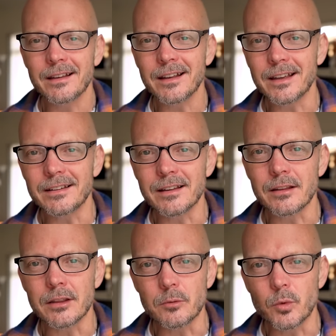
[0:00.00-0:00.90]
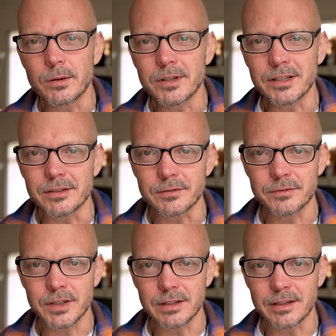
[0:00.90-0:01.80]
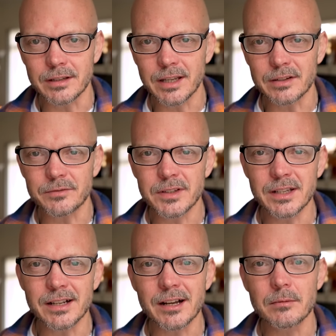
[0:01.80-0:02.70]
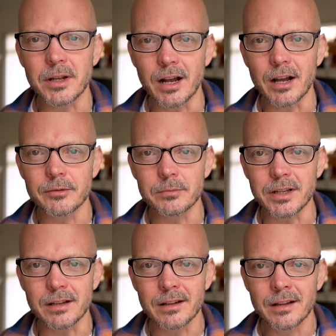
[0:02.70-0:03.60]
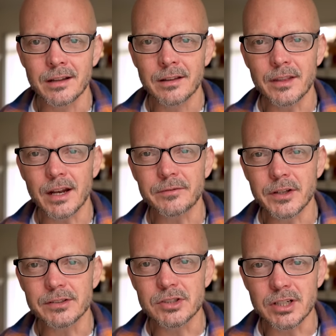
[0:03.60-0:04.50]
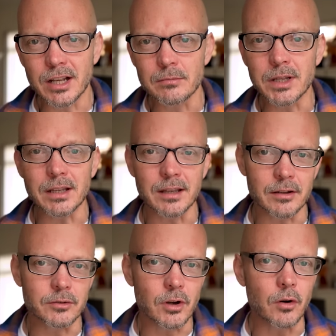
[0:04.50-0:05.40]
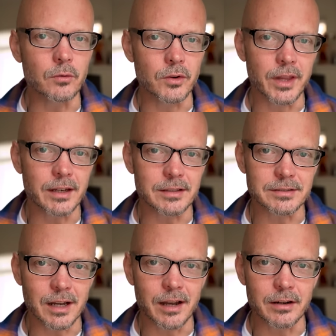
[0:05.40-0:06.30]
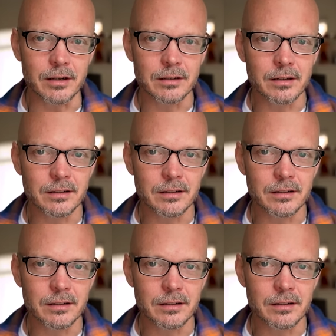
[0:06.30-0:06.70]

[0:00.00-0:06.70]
And the women could feel it. They could feel it coming off me, that I felt shame and guilt over that desire.